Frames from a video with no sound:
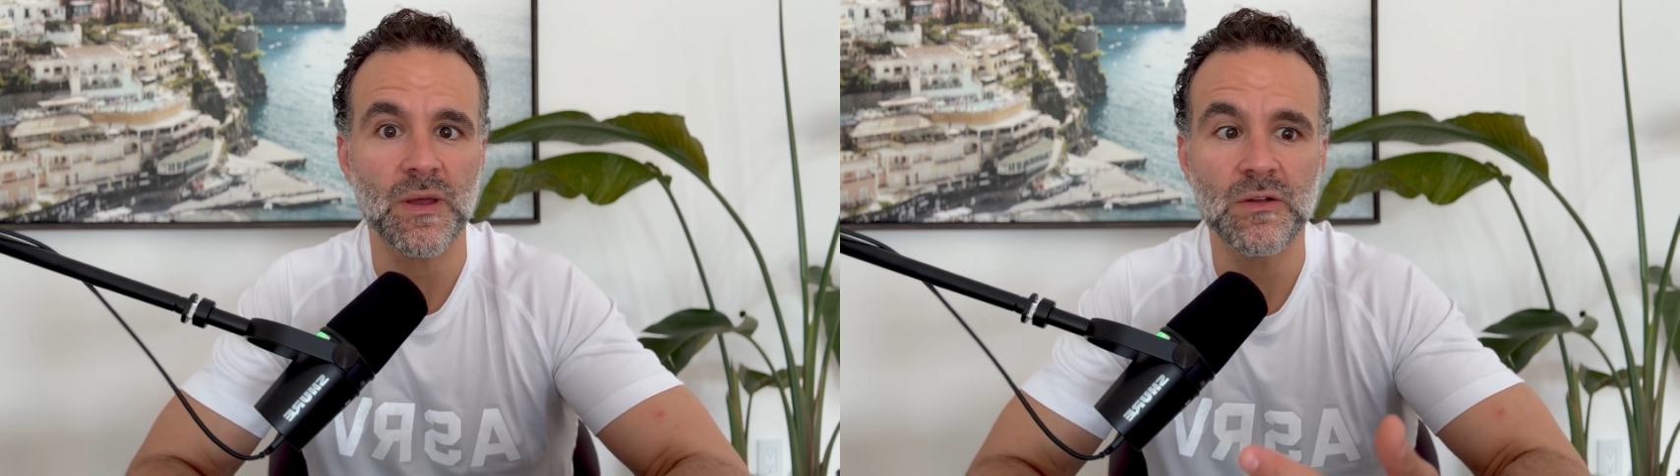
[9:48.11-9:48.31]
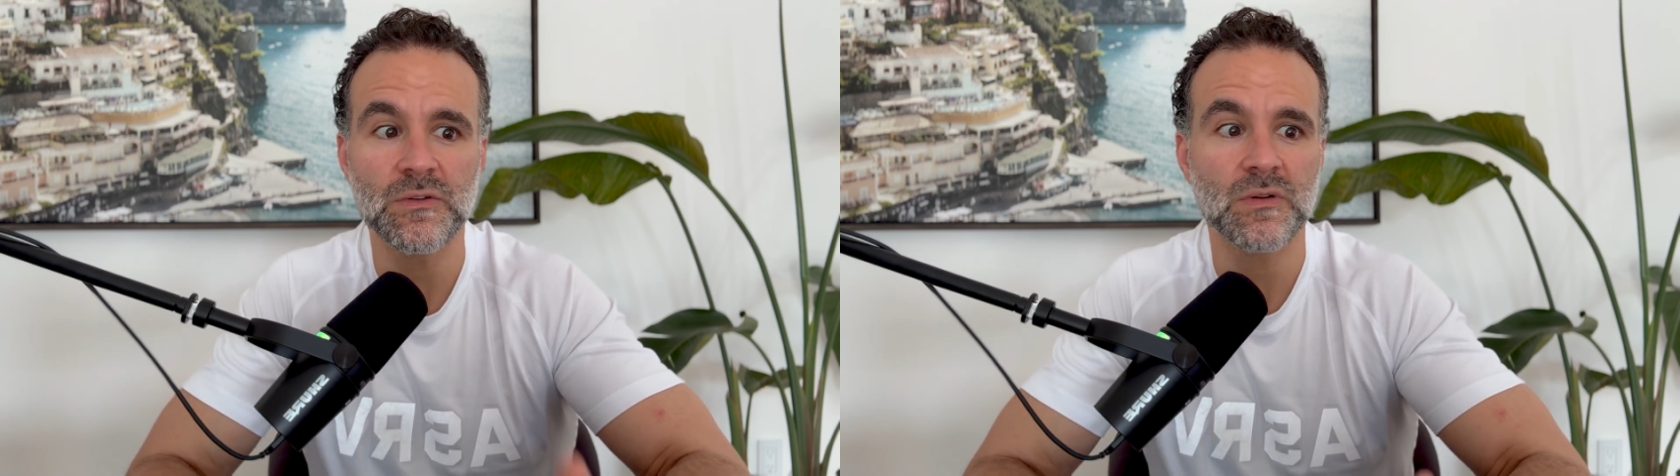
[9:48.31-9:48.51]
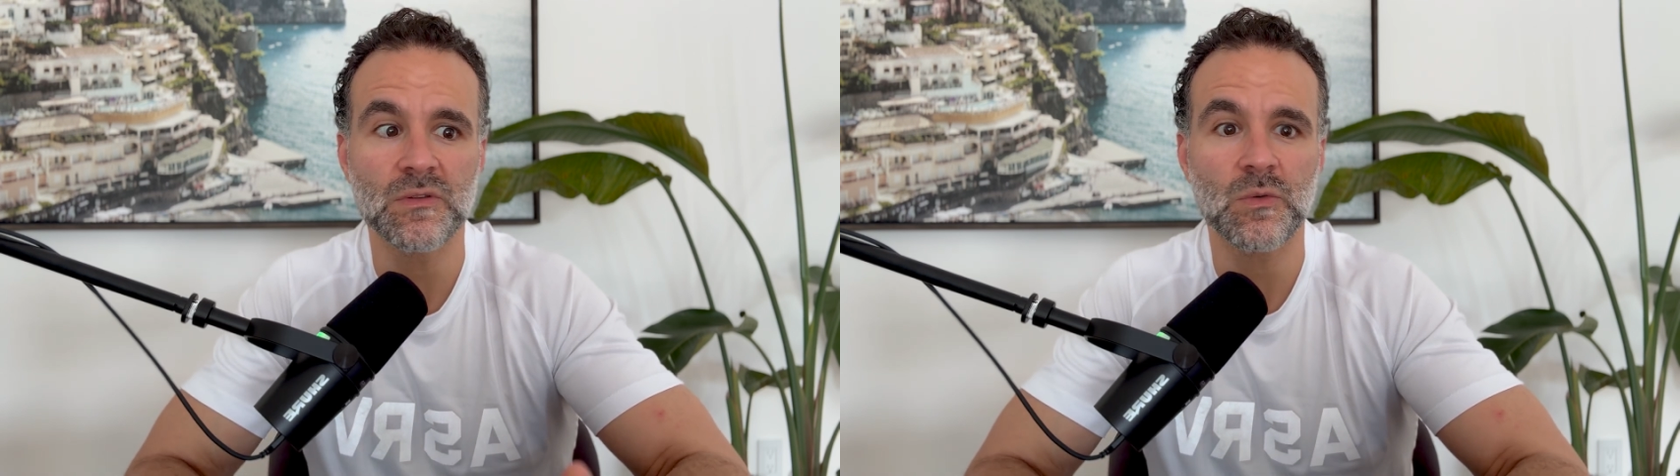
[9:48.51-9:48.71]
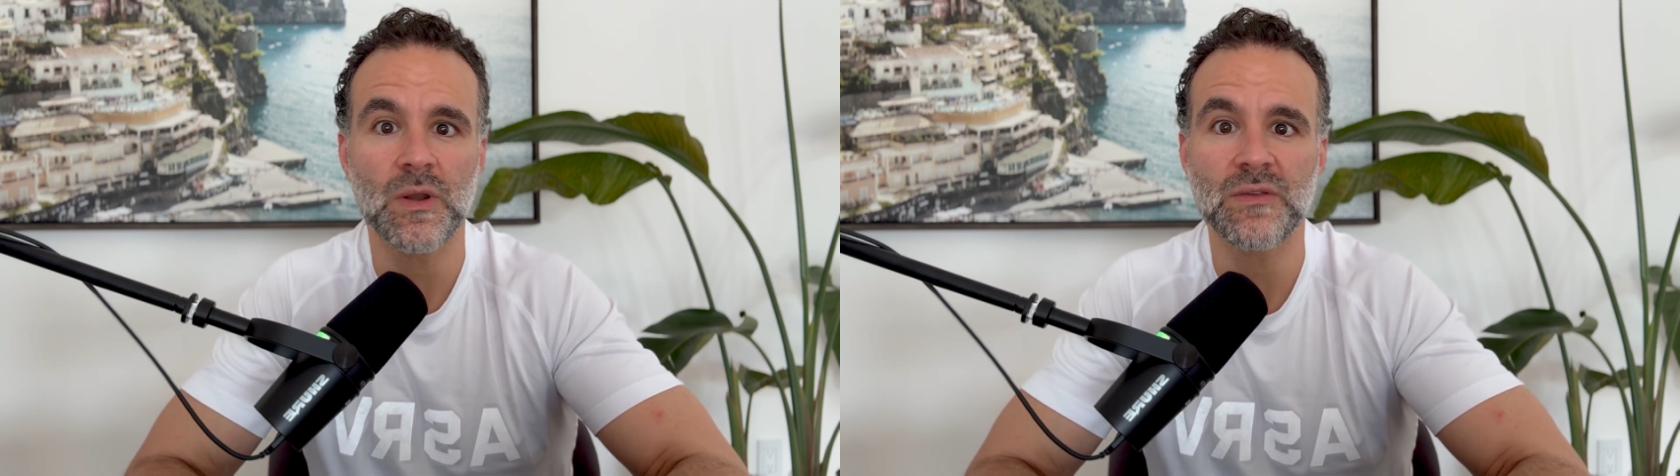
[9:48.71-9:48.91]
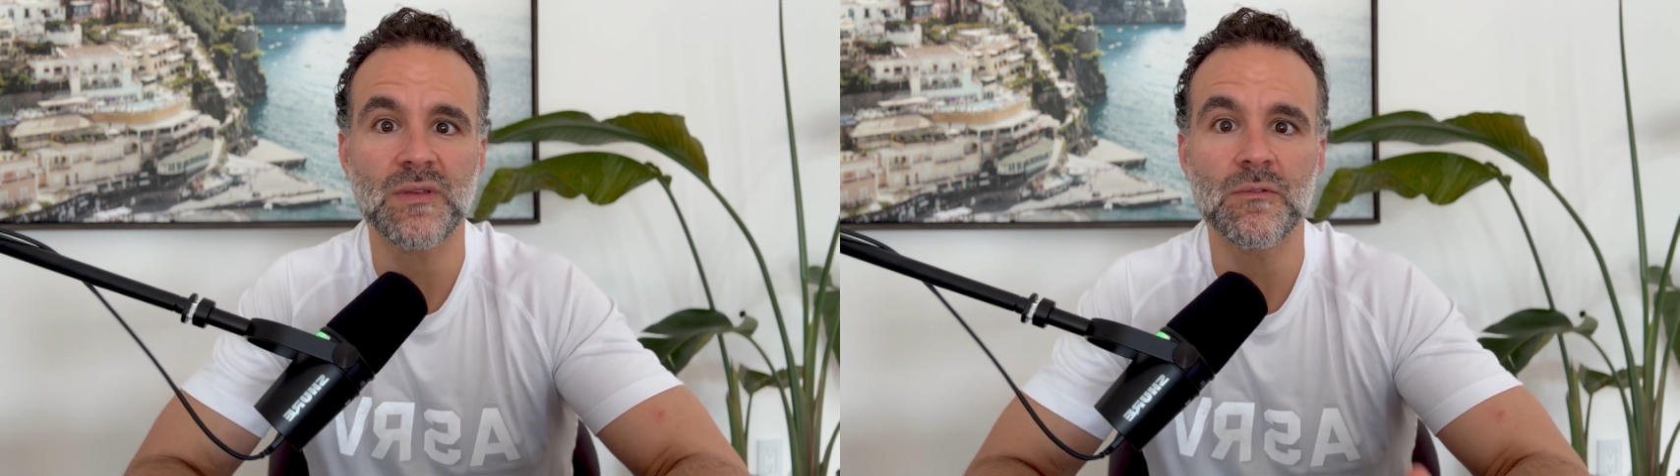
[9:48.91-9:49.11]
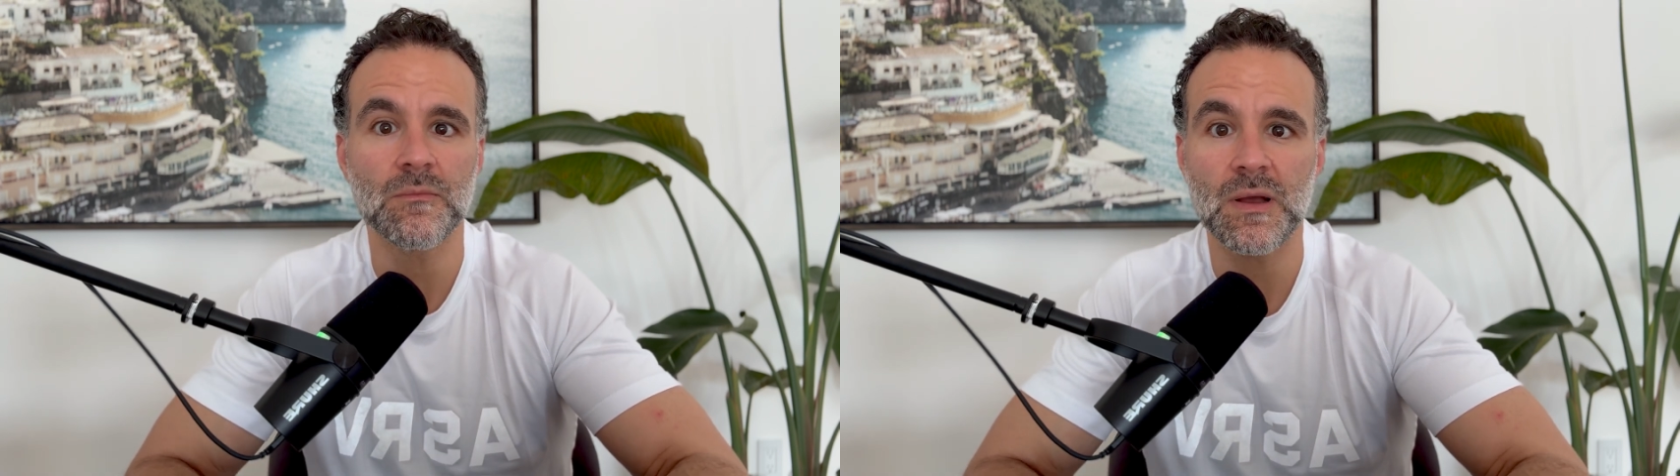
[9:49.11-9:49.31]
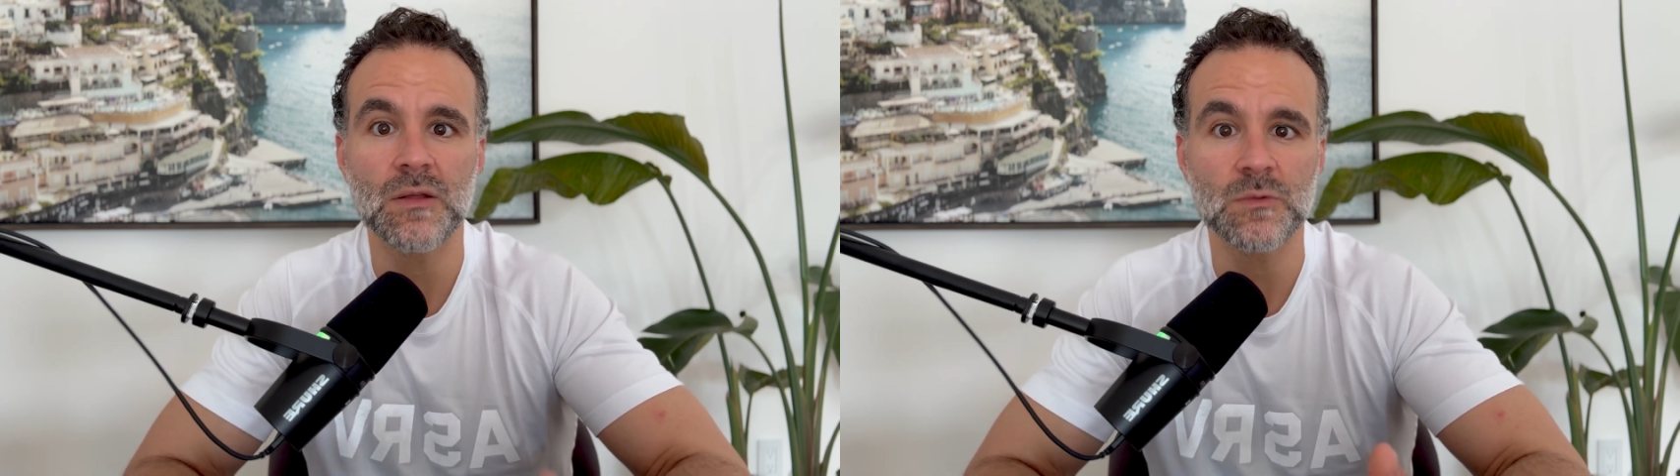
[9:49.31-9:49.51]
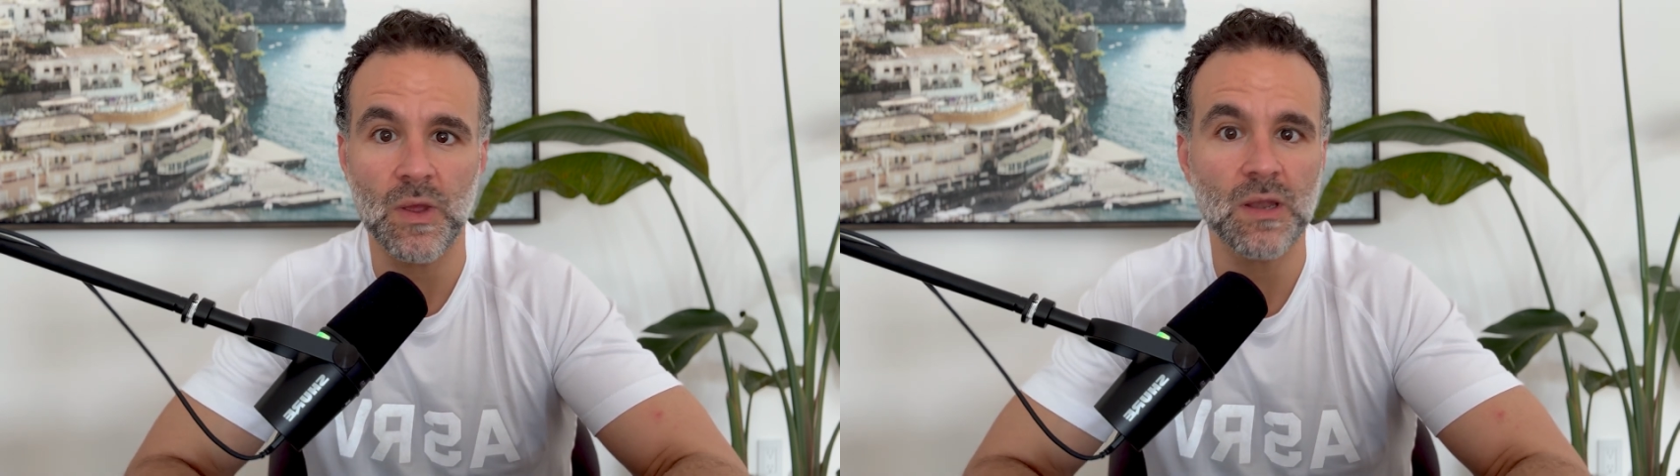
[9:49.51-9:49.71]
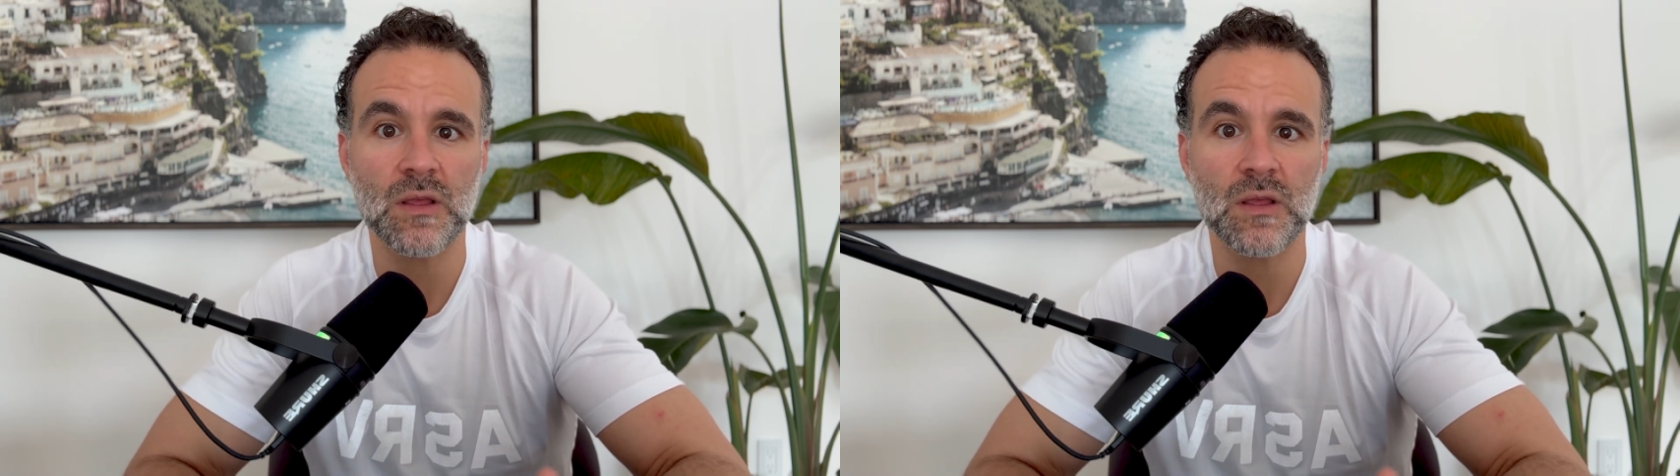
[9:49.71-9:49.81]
127-pound weight